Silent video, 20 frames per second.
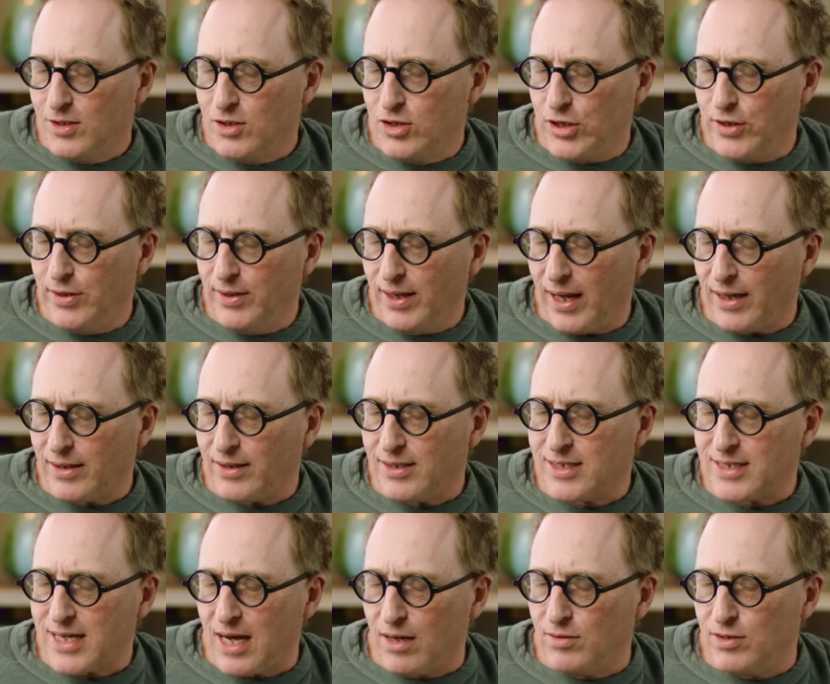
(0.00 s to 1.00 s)
Do you like the
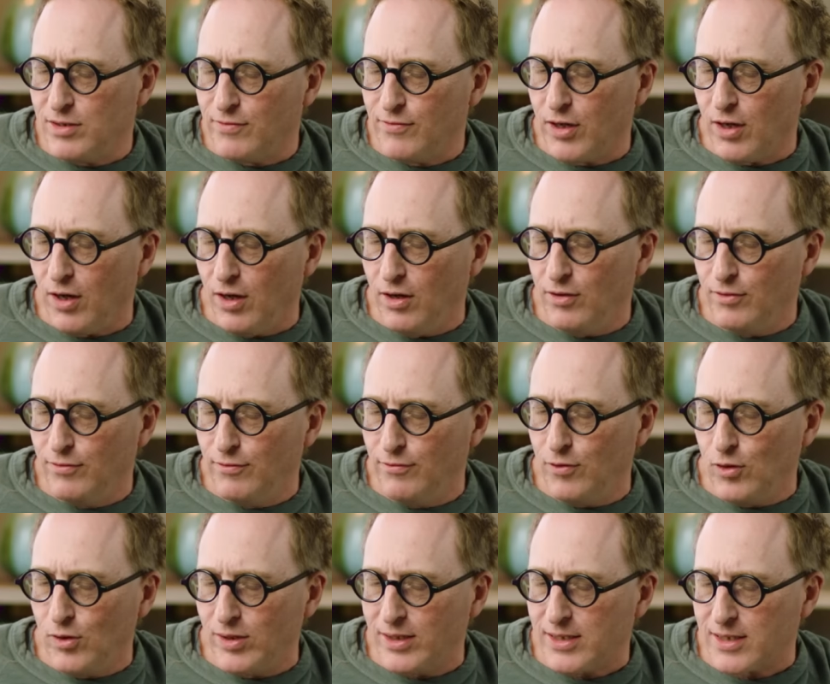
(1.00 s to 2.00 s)
sound of your own
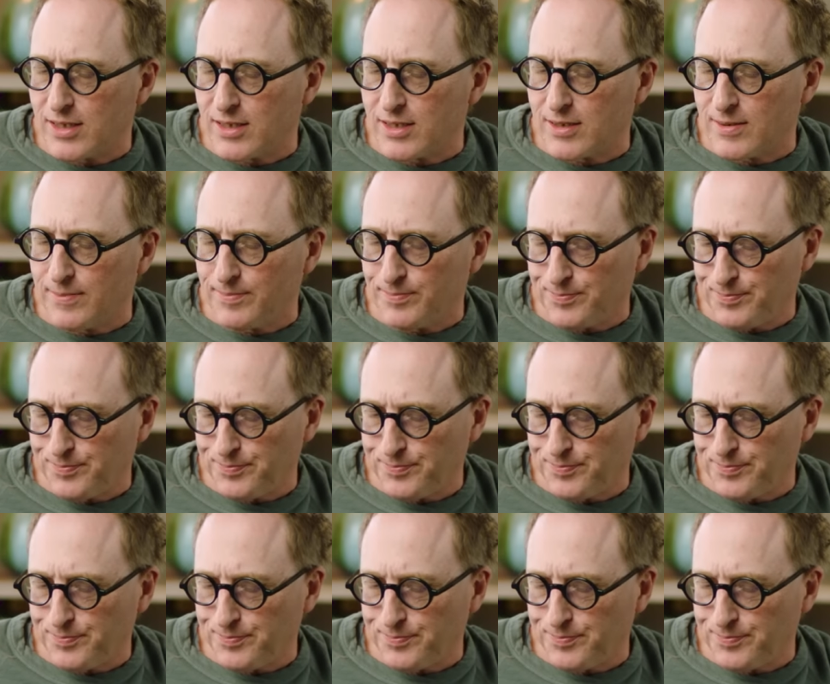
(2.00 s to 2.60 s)
voice?